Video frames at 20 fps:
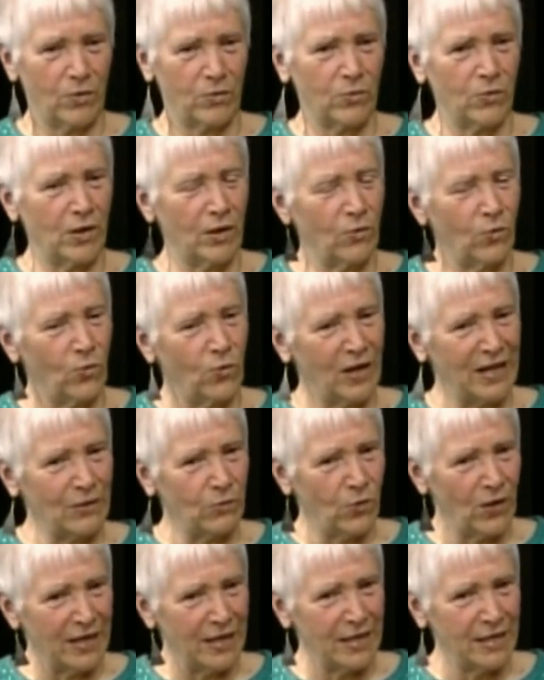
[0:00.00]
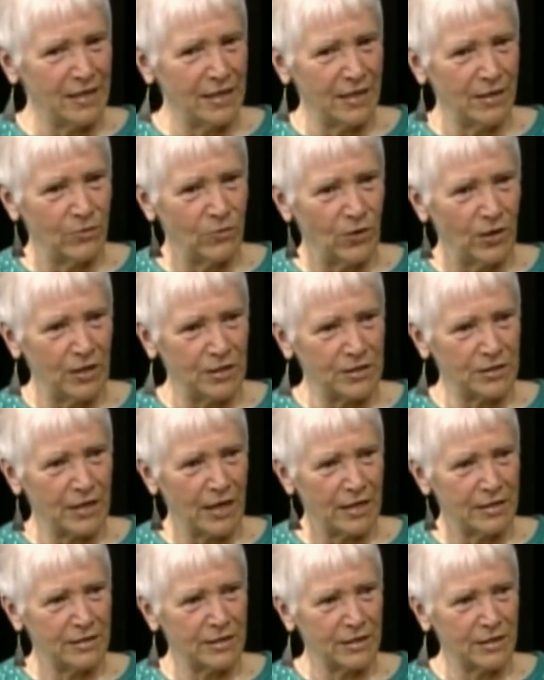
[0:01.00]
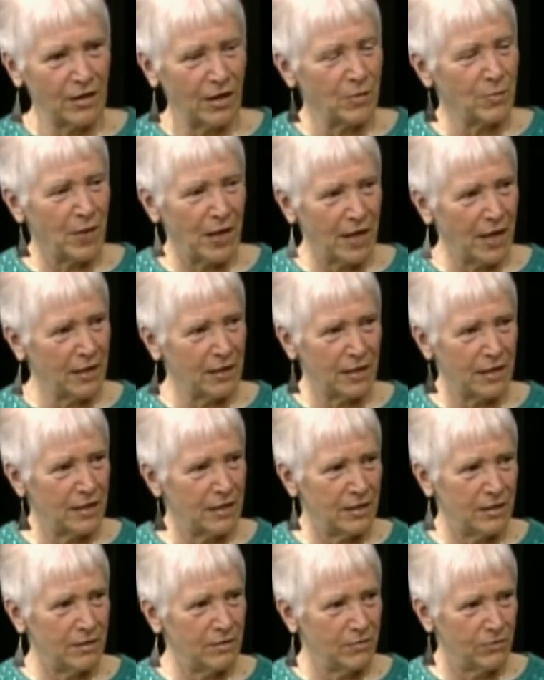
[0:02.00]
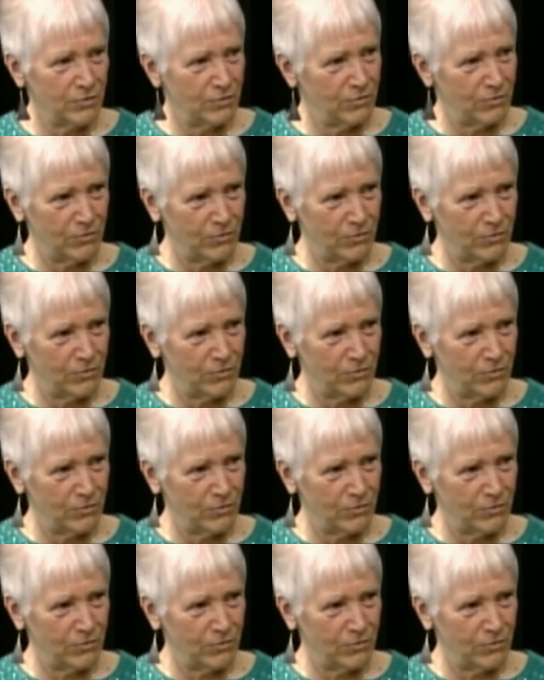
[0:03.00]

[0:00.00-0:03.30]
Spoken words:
what he did was, as a young man, he